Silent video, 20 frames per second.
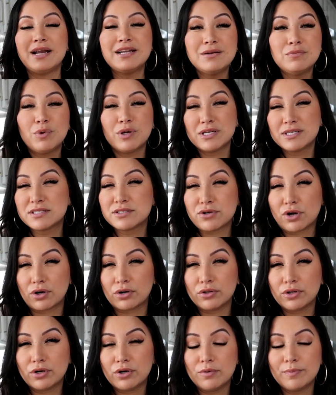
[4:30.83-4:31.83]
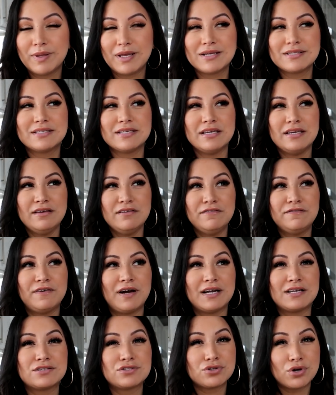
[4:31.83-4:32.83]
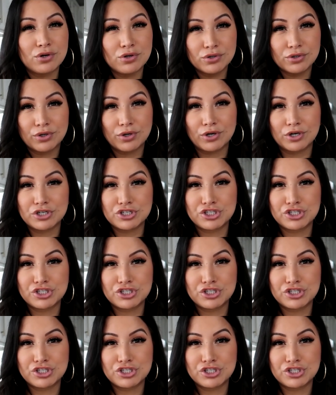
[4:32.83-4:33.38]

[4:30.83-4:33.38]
I didn't want to startle her because if I startled her,